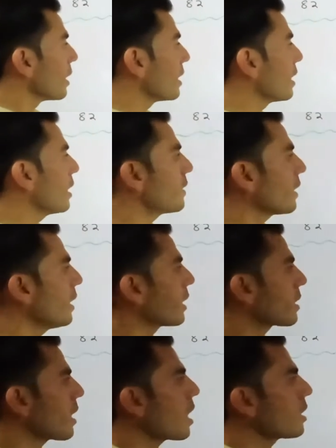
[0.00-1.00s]
this
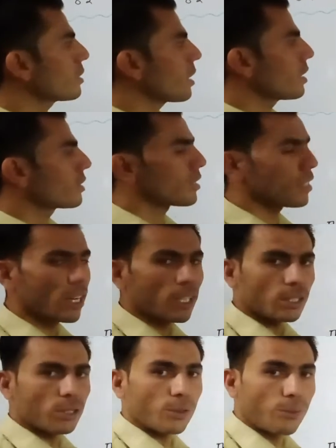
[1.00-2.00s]
electron is
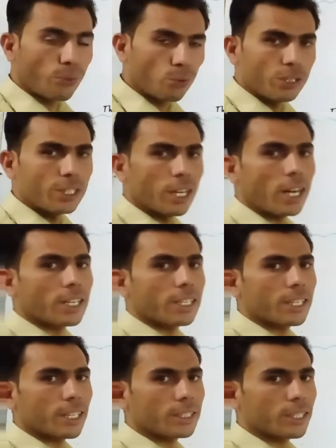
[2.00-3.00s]
not fully
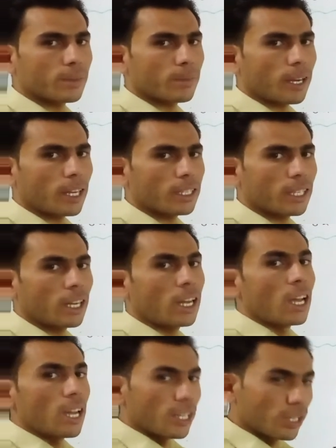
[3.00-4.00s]
attracted by the
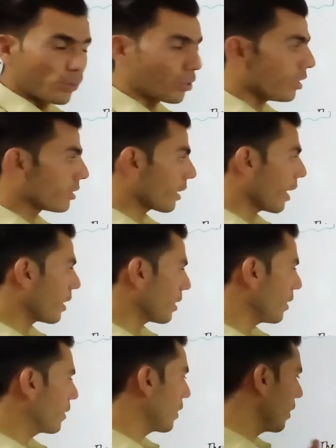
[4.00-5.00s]
nucleus, and
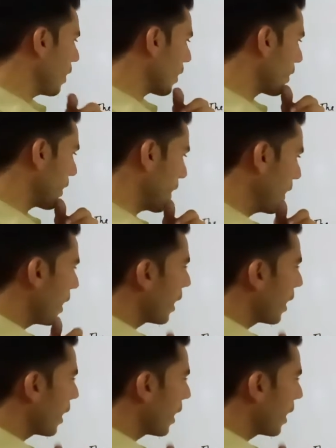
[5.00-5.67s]
this reduction